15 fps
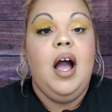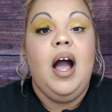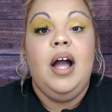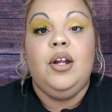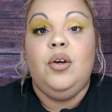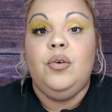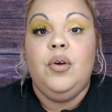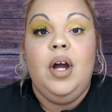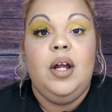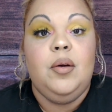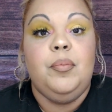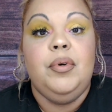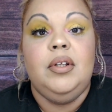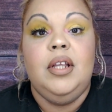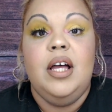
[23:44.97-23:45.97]
I don't know how to
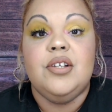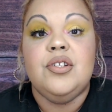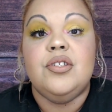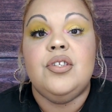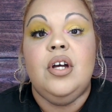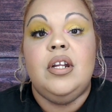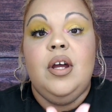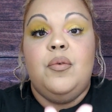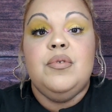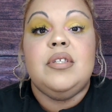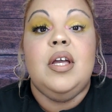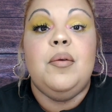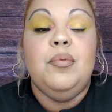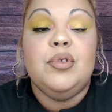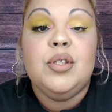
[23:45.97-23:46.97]
put lashes on. I
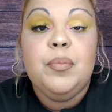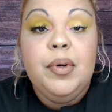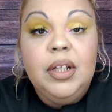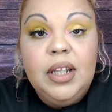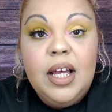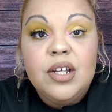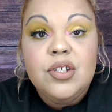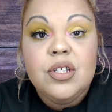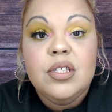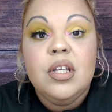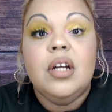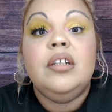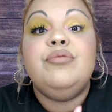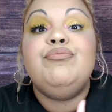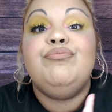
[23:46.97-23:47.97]
was able to put lashes
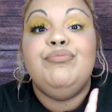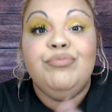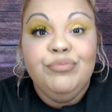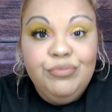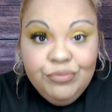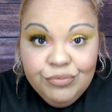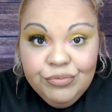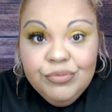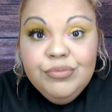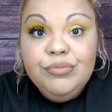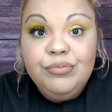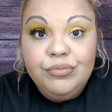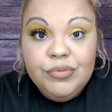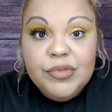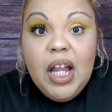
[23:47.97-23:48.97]
on.
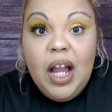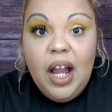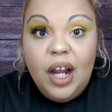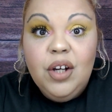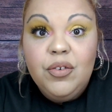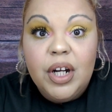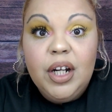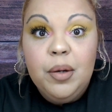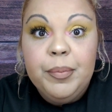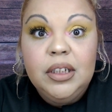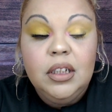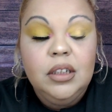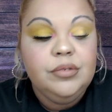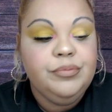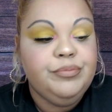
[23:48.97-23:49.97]
I
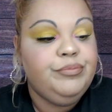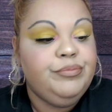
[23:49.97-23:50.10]
recommend it.